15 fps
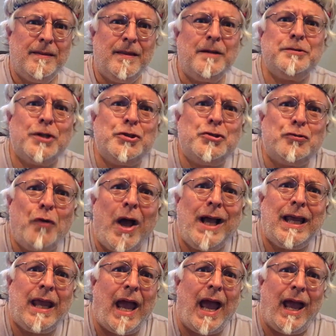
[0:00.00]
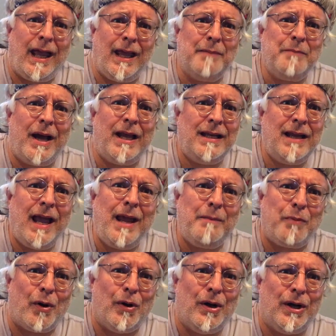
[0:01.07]
There's a drug gang in my
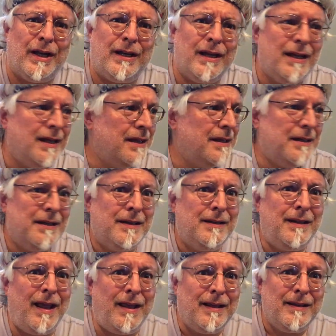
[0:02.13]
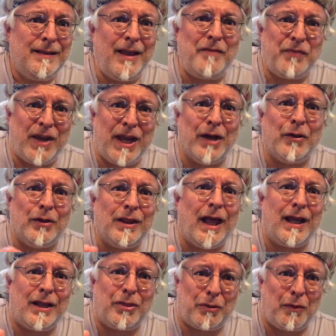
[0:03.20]
neighborhood. They've killed
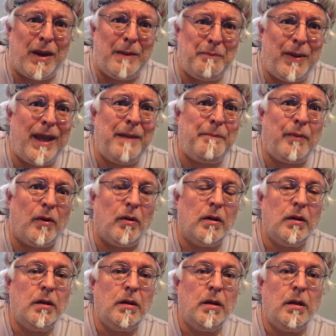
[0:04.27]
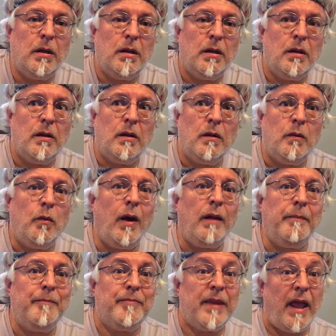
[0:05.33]
like 3 people.
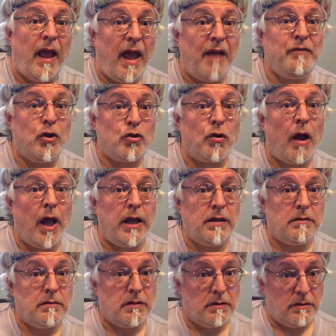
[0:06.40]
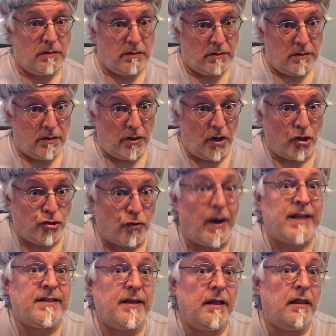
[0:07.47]
Well, have you tried
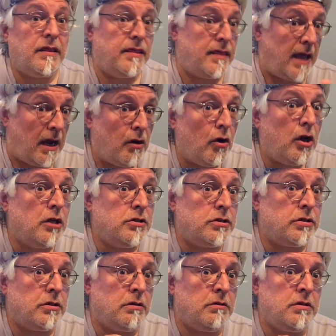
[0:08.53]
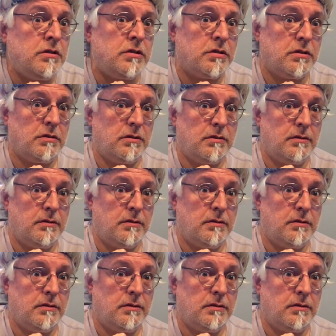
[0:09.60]
addressing their concerns?